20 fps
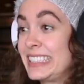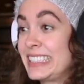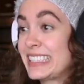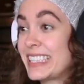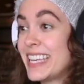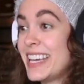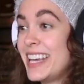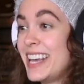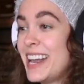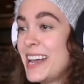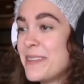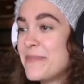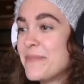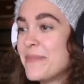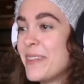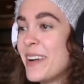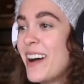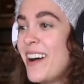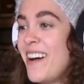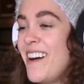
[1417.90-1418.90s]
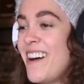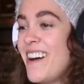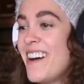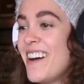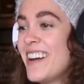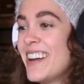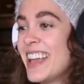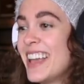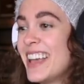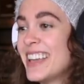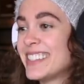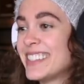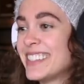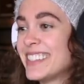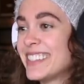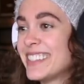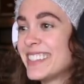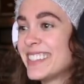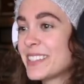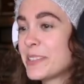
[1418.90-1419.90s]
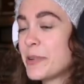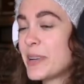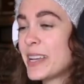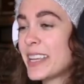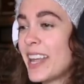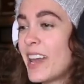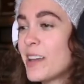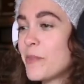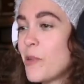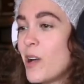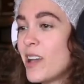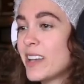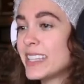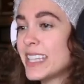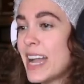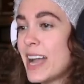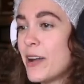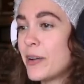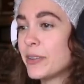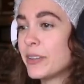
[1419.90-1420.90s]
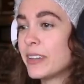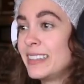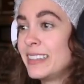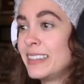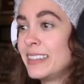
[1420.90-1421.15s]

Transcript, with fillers: Get him! Ah, oh, yes! Quick, get him while he's down.